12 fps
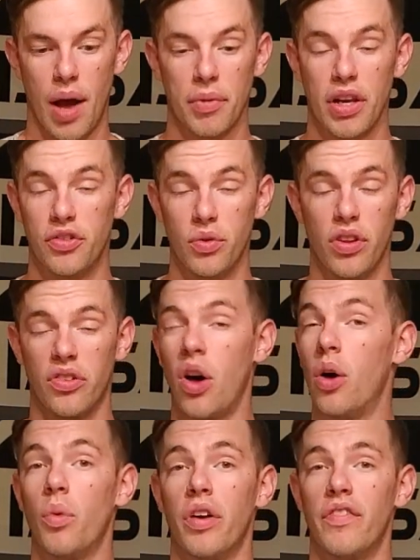I'm gonna do this
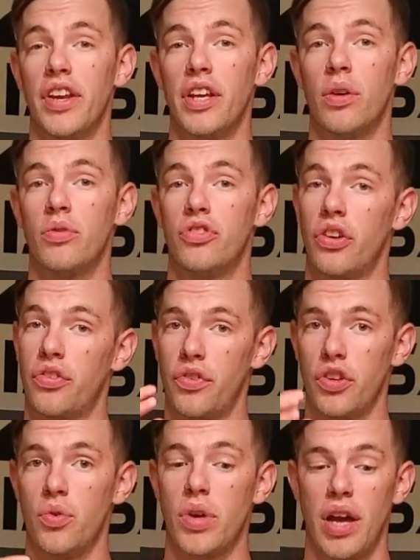all in one video just for
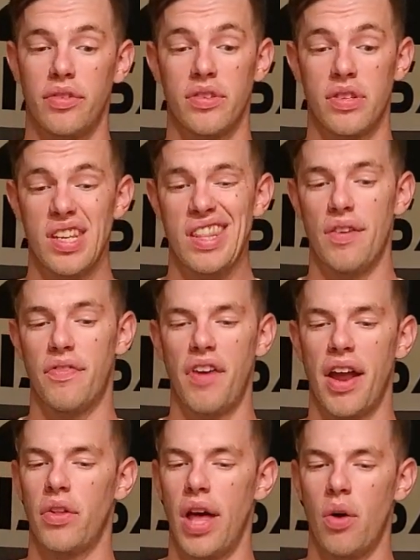you guys to see the
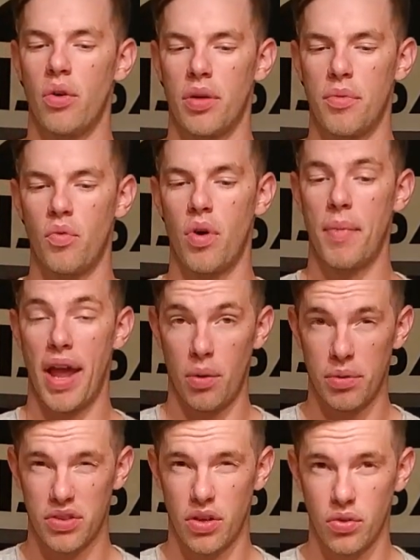final outcome of what my
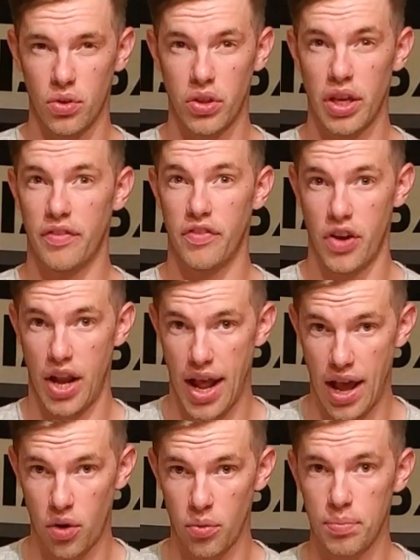helmet's gonna look like for
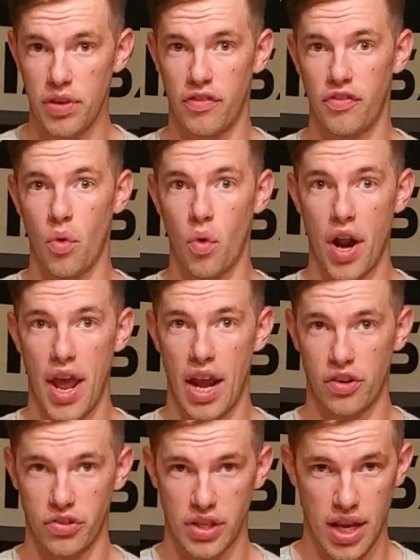now before I
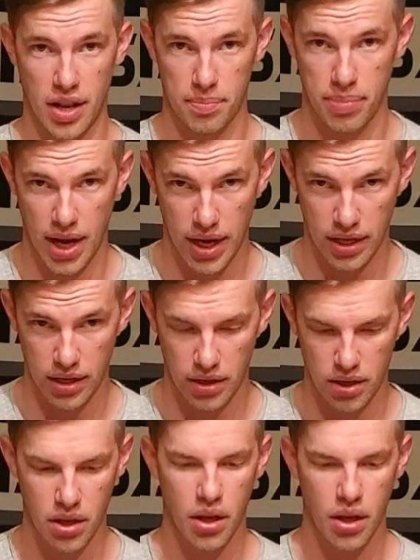actually get it painted.